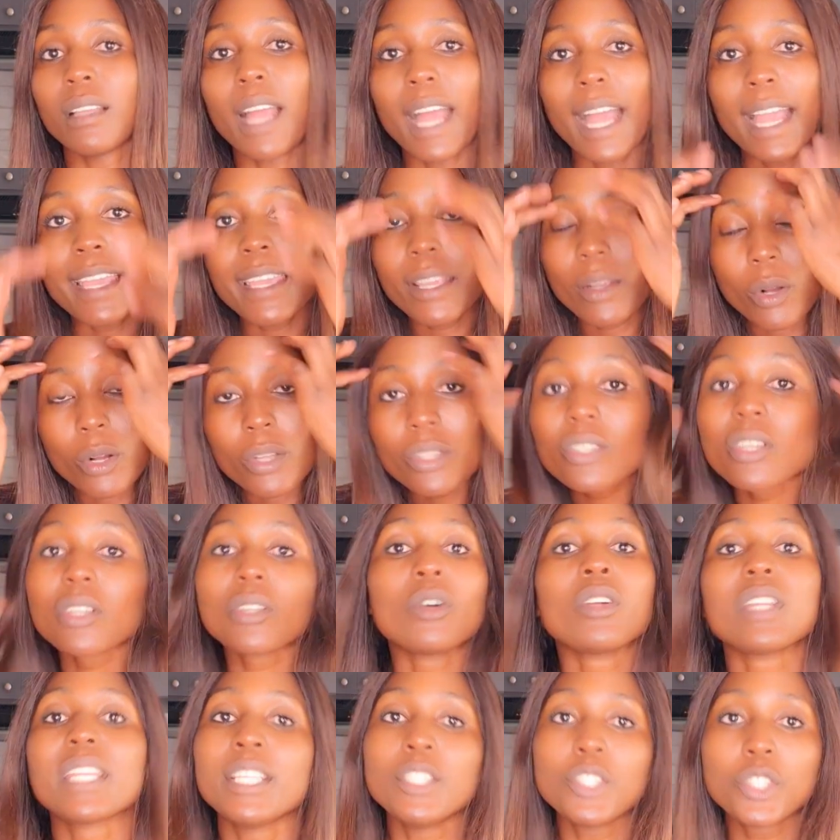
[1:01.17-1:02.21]
I also
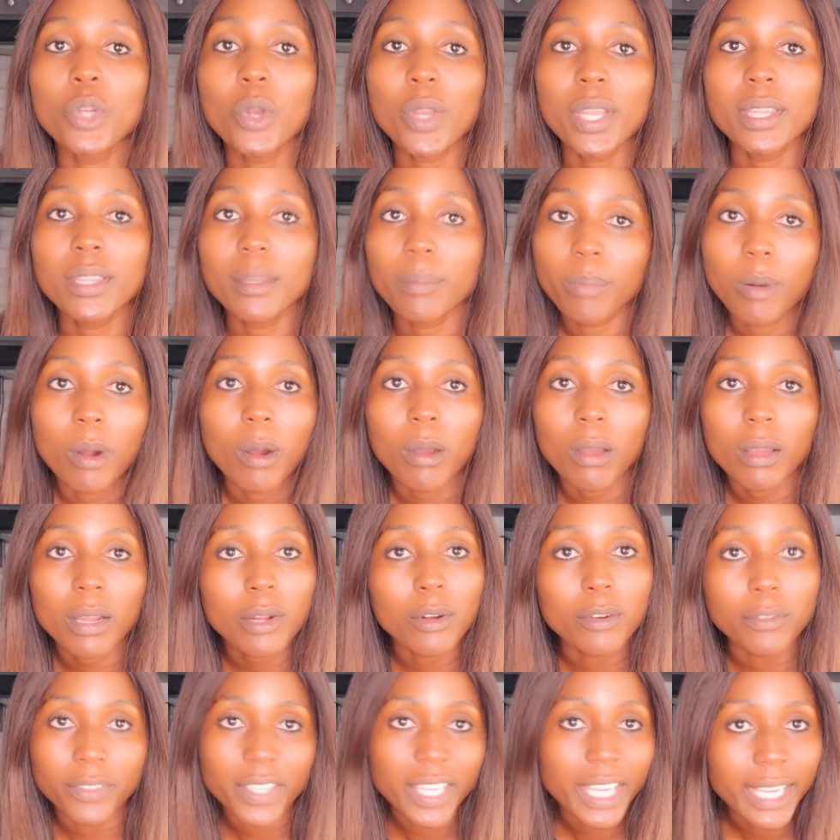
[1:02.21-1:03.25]
don't enjoy the
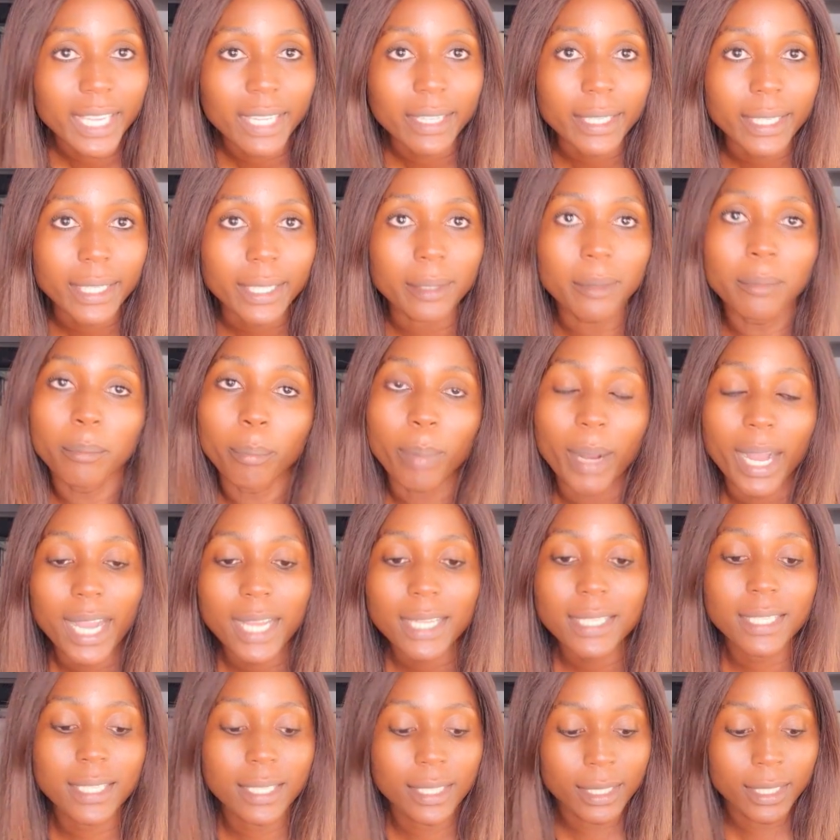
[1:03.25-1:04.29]
part of killing,
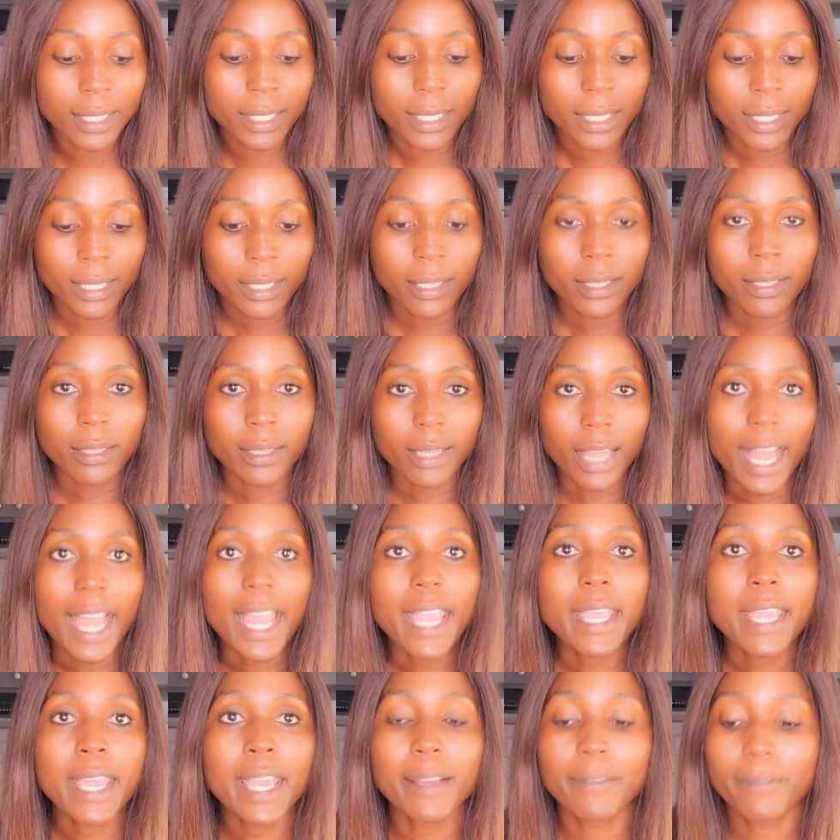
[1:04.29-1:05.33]
but
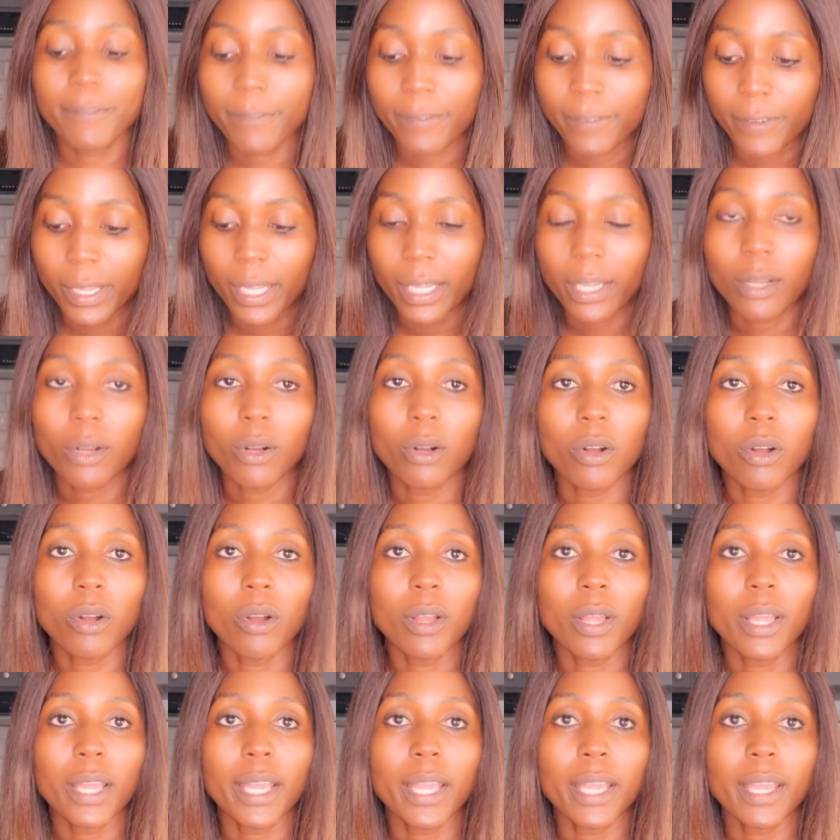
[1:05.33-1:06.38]
I have
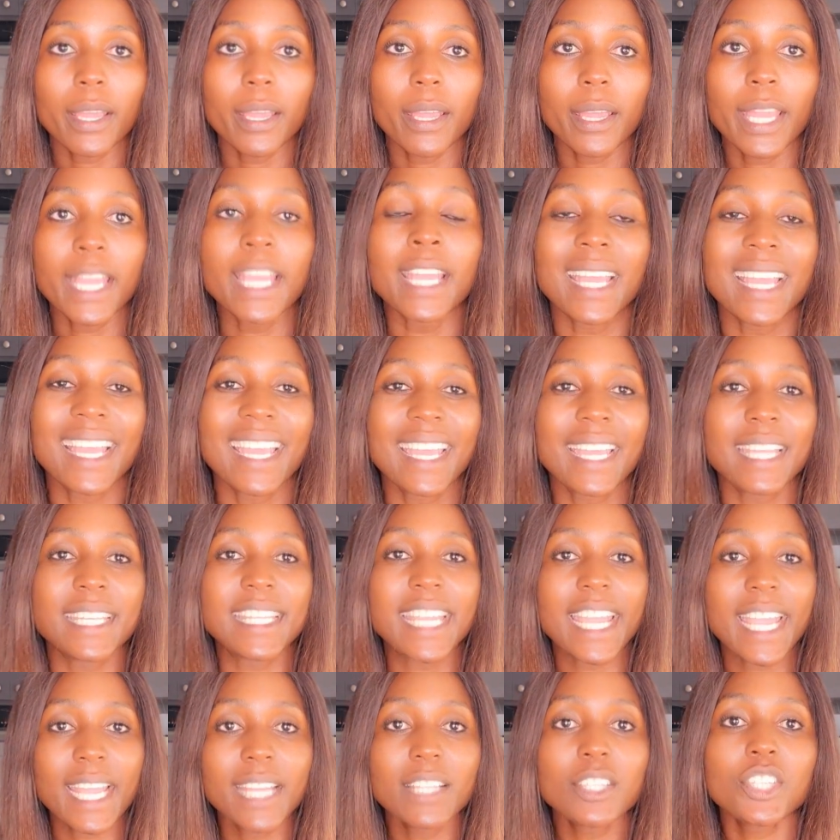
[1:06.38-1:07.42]
a
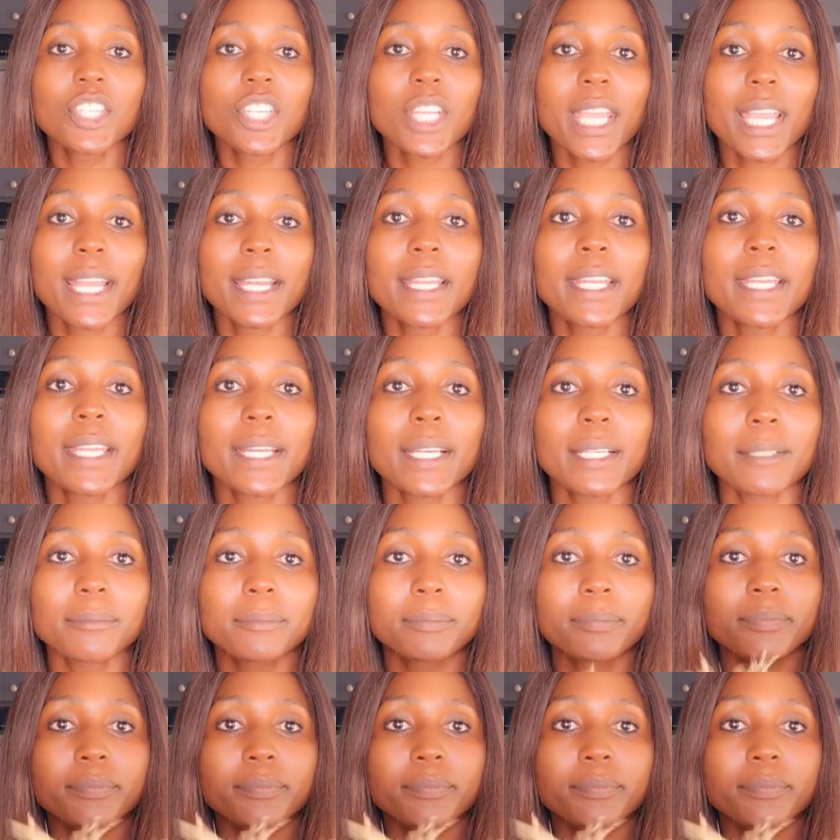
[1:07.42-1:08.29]
dead chicken here.